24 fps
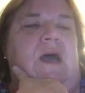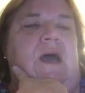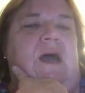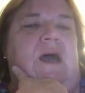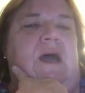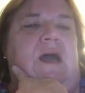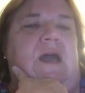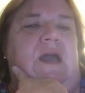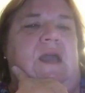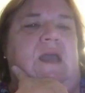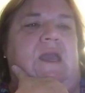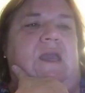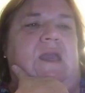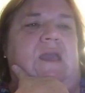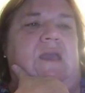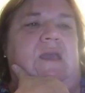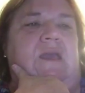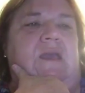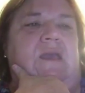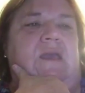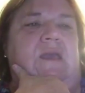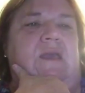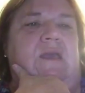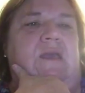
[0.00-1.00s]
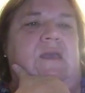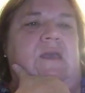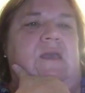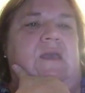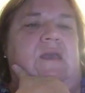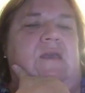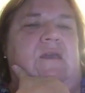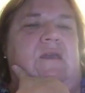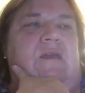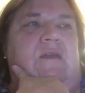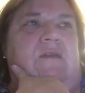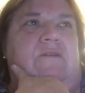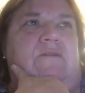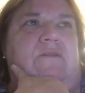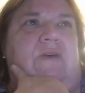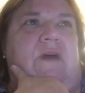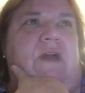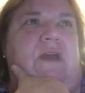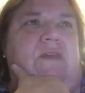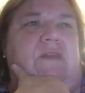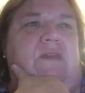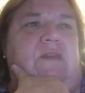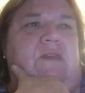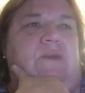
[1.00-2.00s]
I
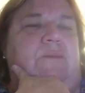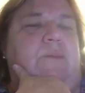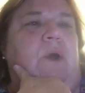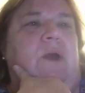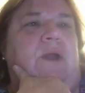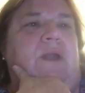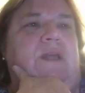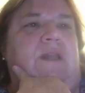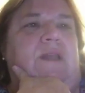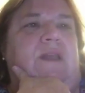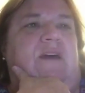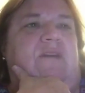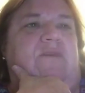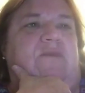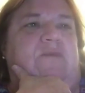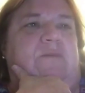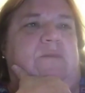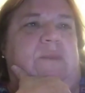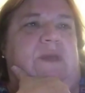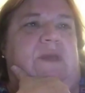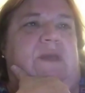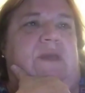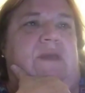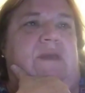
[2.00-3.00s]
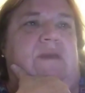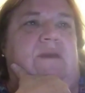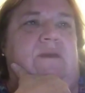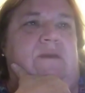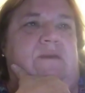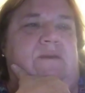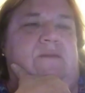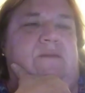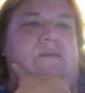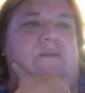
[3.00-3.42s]
find the party left me,